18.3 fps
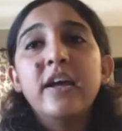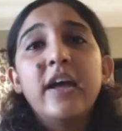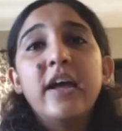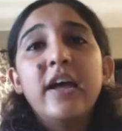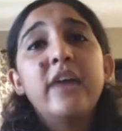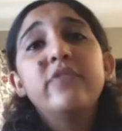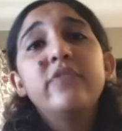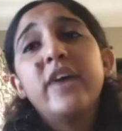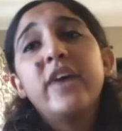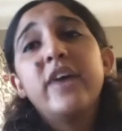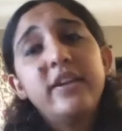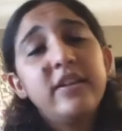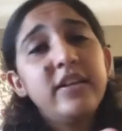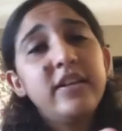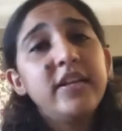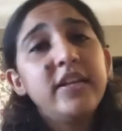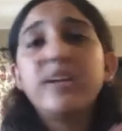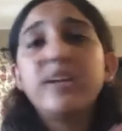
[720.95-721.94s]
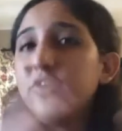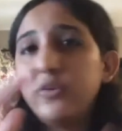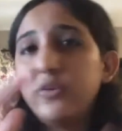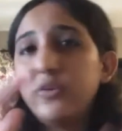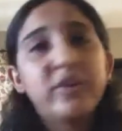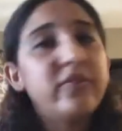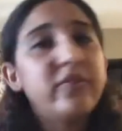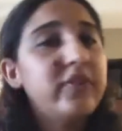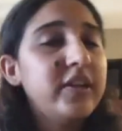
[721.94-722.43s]
And finally, you
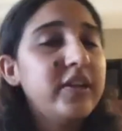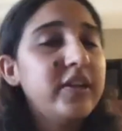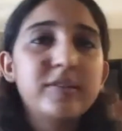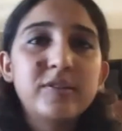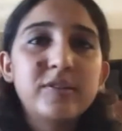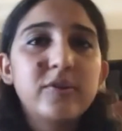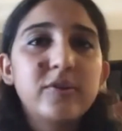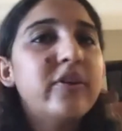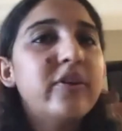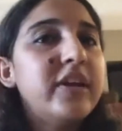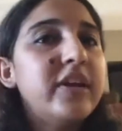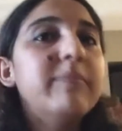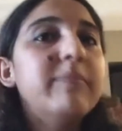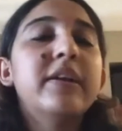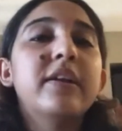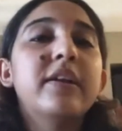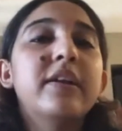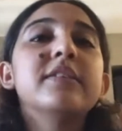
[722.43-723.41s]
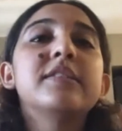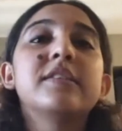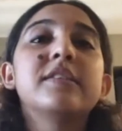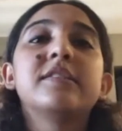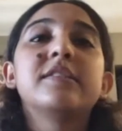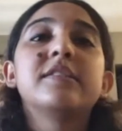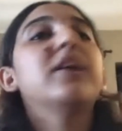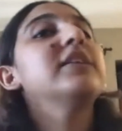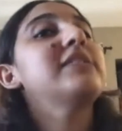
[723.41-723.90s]
can read the story, but
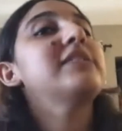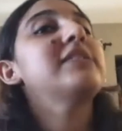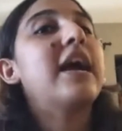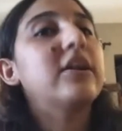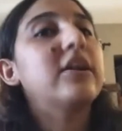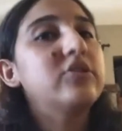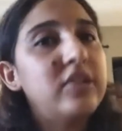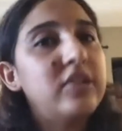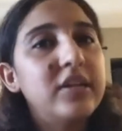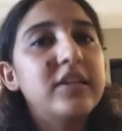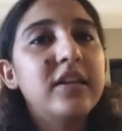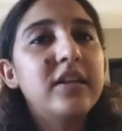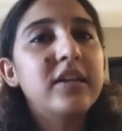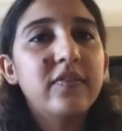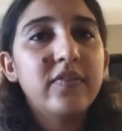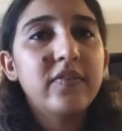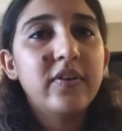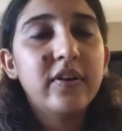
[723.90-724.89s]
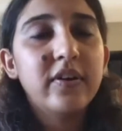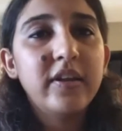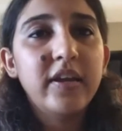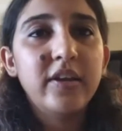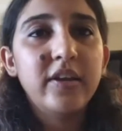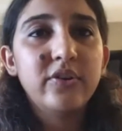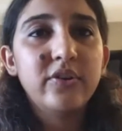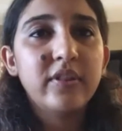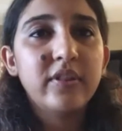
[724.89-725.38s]
Sisera is actually delivered
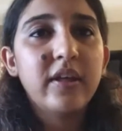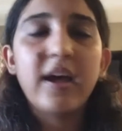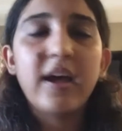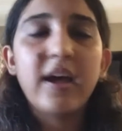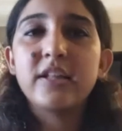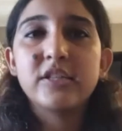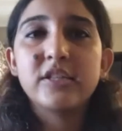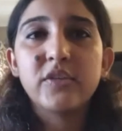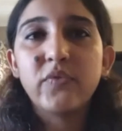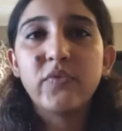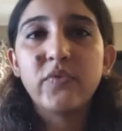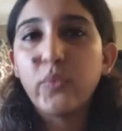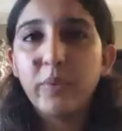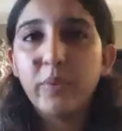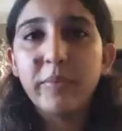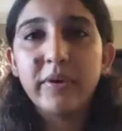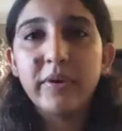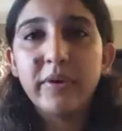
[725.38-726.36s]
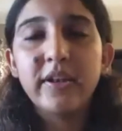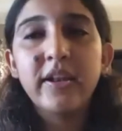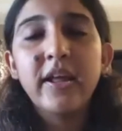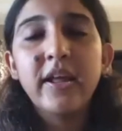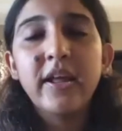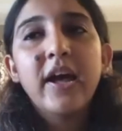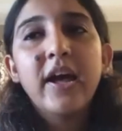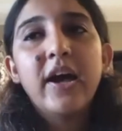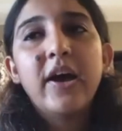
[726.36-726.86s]
into the hands of a woman.
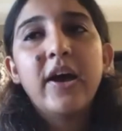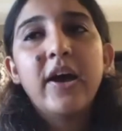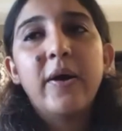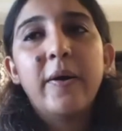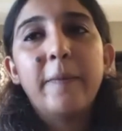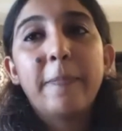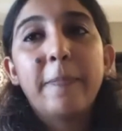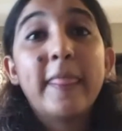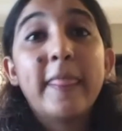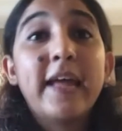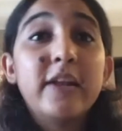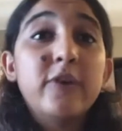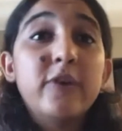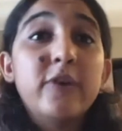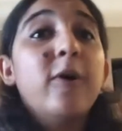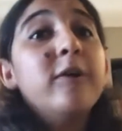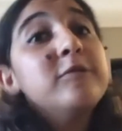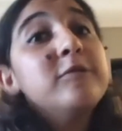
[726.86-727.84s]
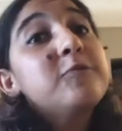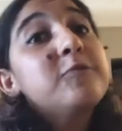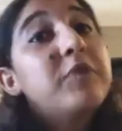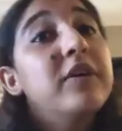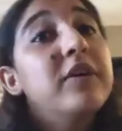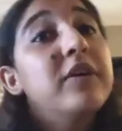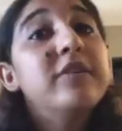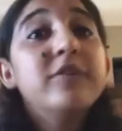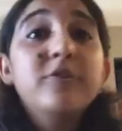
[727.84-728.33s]
And God's
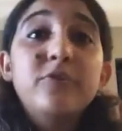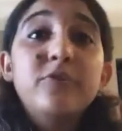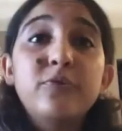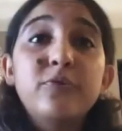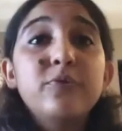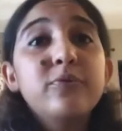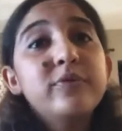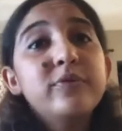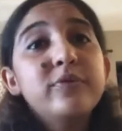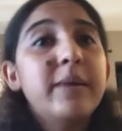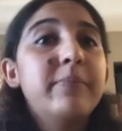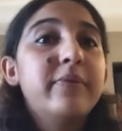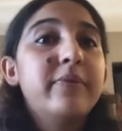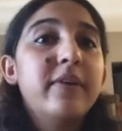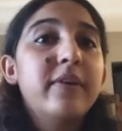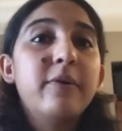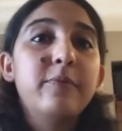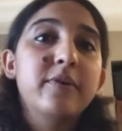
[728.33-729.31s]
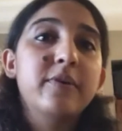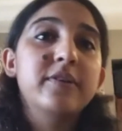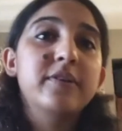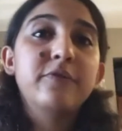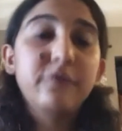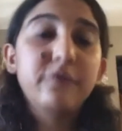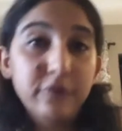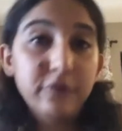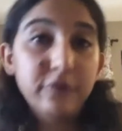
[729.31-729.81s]
word through Deborah
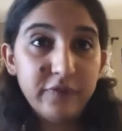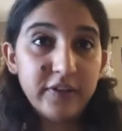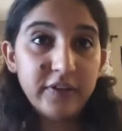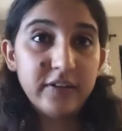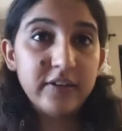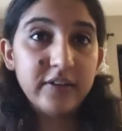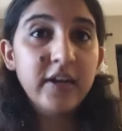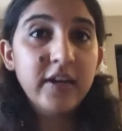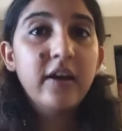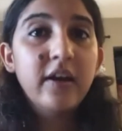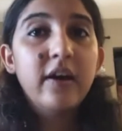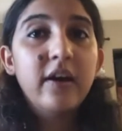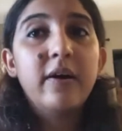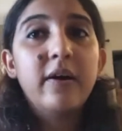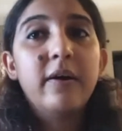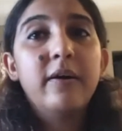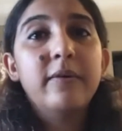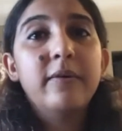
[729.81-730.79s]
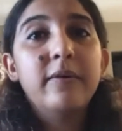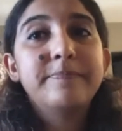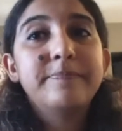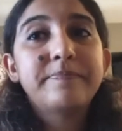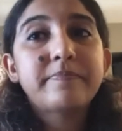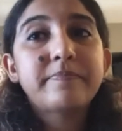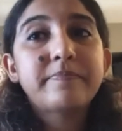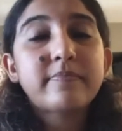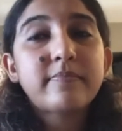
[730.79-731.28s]
was fulfilled.
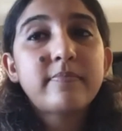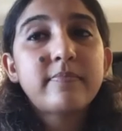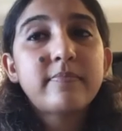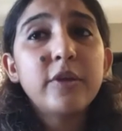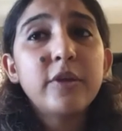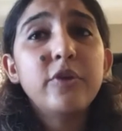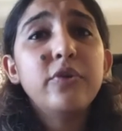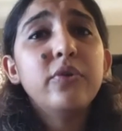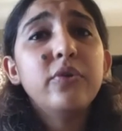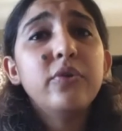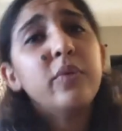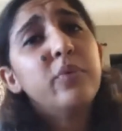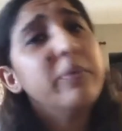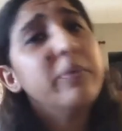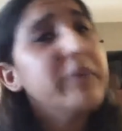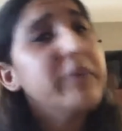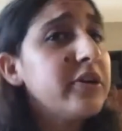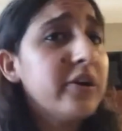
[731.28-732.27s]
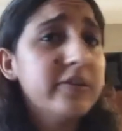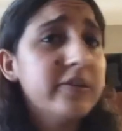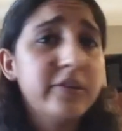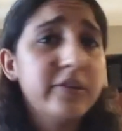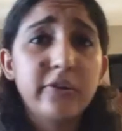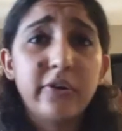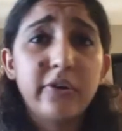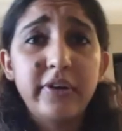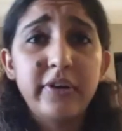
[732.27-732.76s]
You know, a woman got the
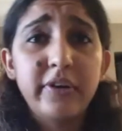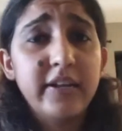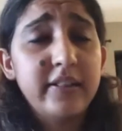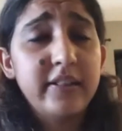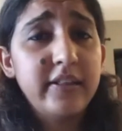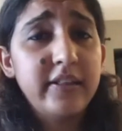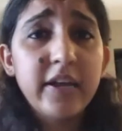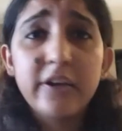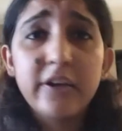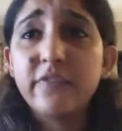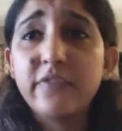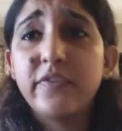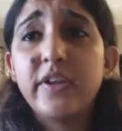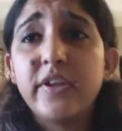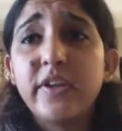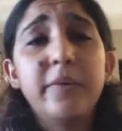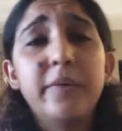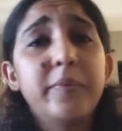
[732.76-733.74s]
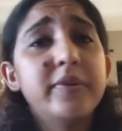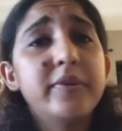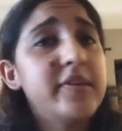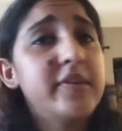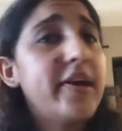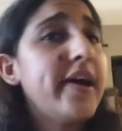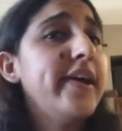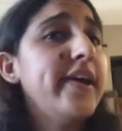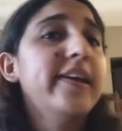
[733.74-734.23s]
glory at the end of it. It was
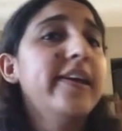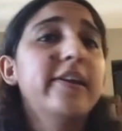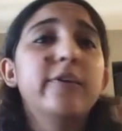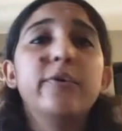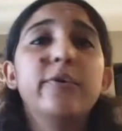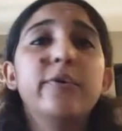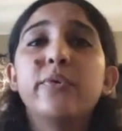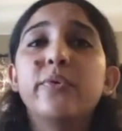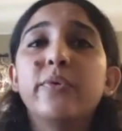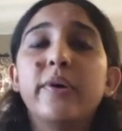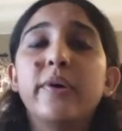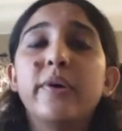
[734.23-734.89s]
Yael who